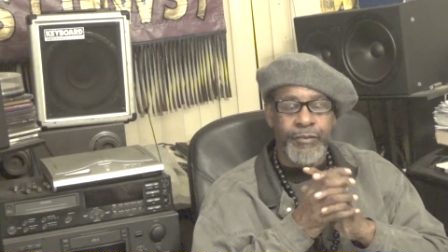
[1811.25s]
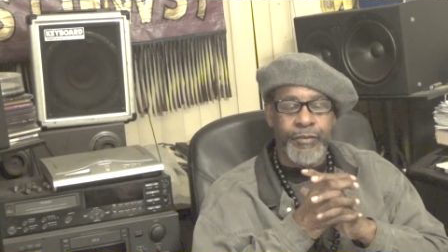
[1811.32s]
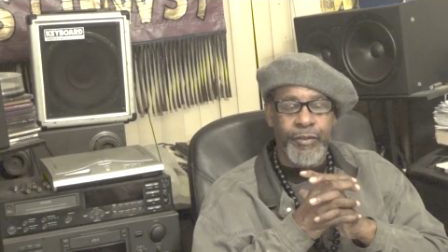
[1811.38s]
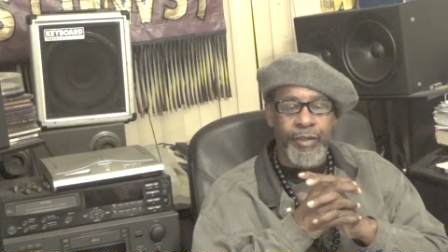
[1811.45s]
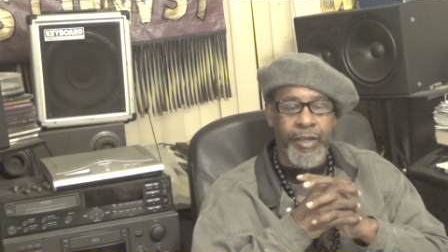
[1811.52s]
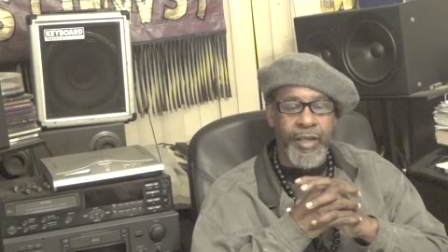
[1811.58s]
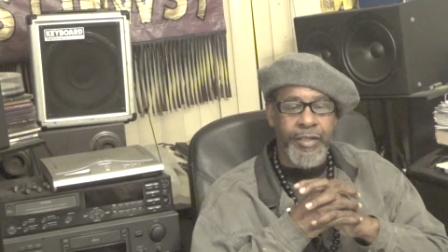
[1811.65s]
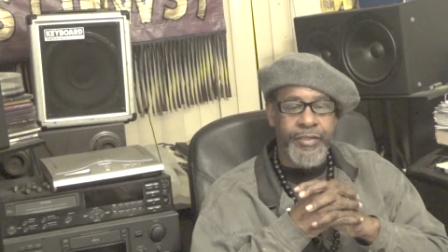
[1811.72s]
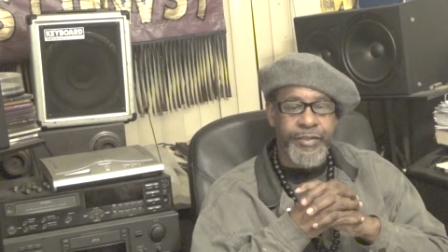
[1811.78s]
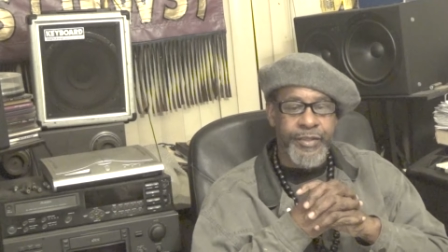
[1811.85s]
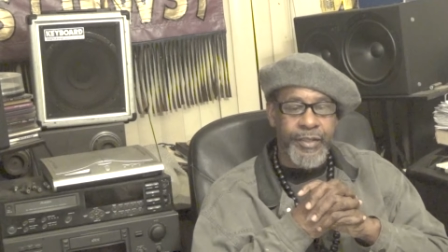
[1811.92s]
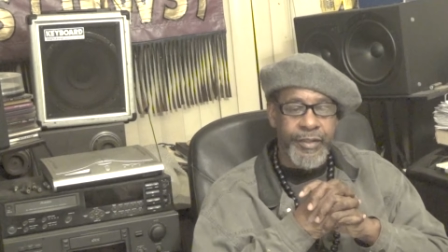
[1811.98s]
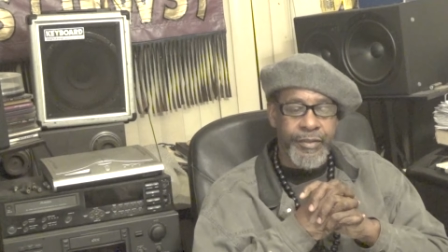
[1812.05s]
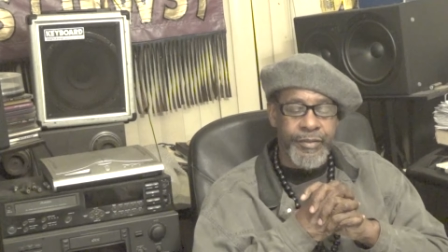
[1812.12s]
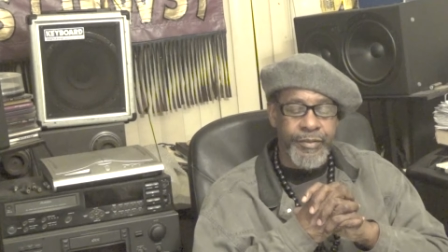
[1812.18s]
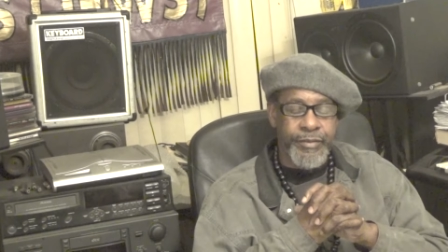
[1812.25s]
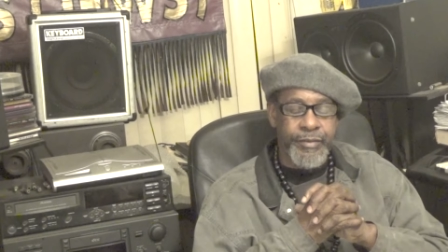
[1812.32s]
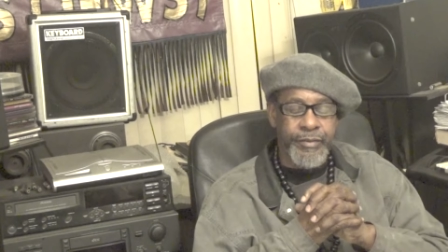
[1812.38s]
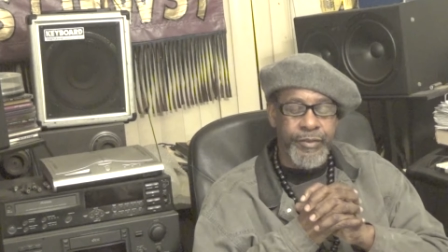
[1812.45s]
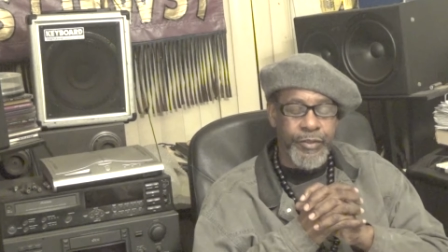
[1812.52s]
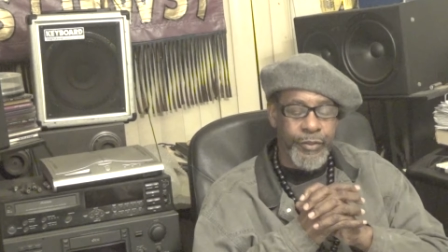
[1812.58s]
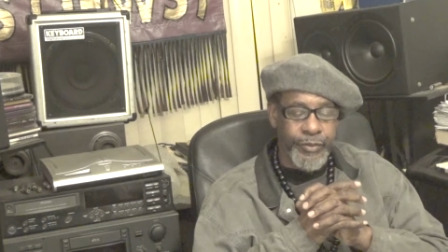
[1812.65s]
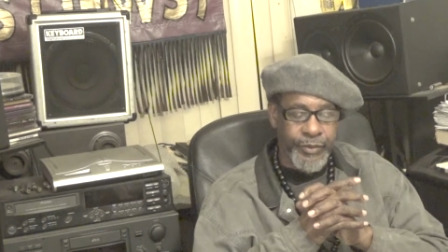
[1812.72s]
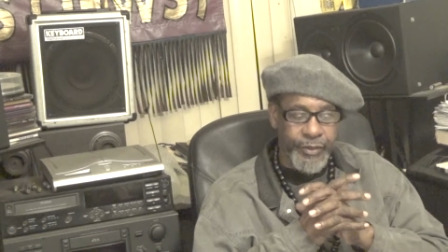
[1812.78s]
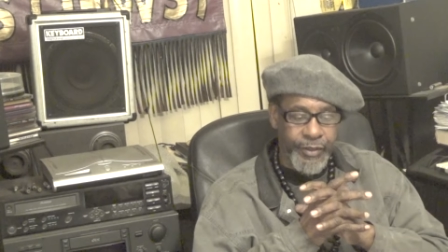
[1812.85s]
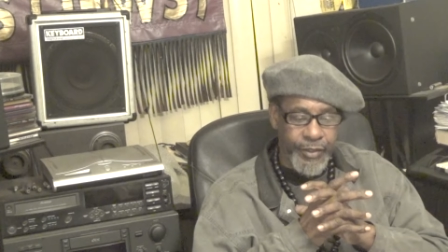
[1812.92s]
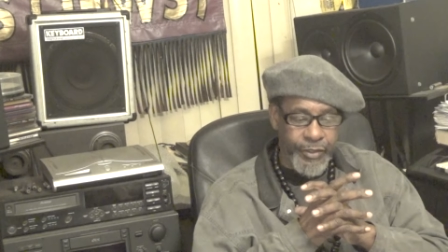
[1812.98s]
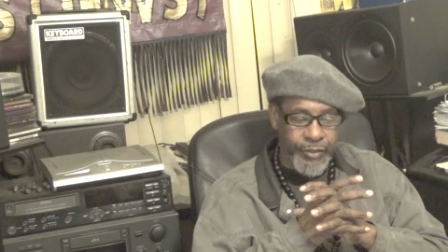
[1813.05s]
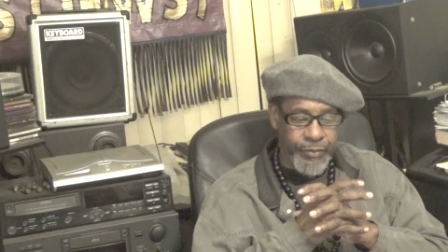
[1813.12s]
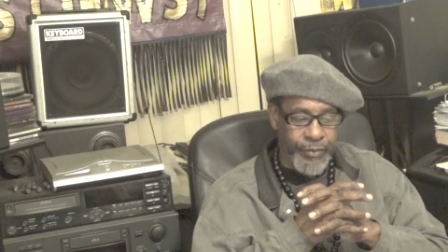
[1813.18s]
for our sins, the children of
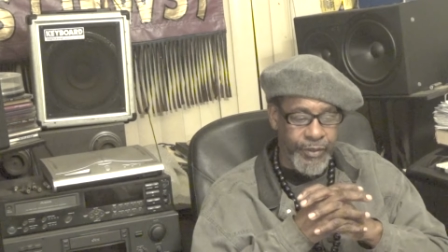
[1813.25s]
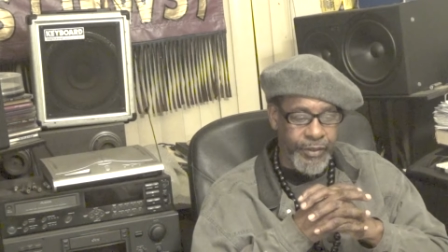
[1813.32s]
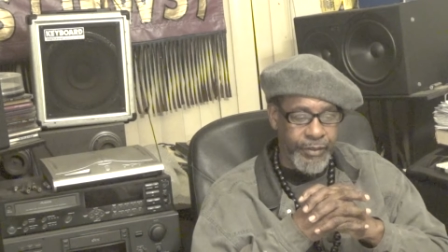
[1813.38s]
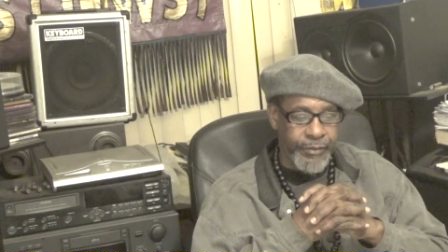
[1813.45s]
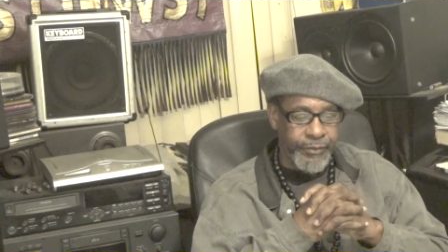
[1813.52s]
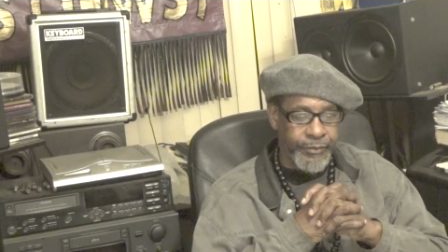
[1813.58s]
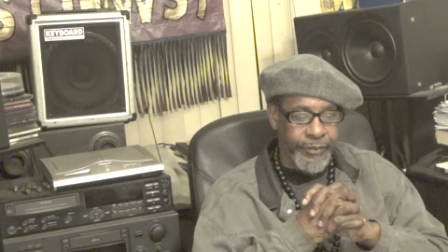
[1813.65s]
Israel.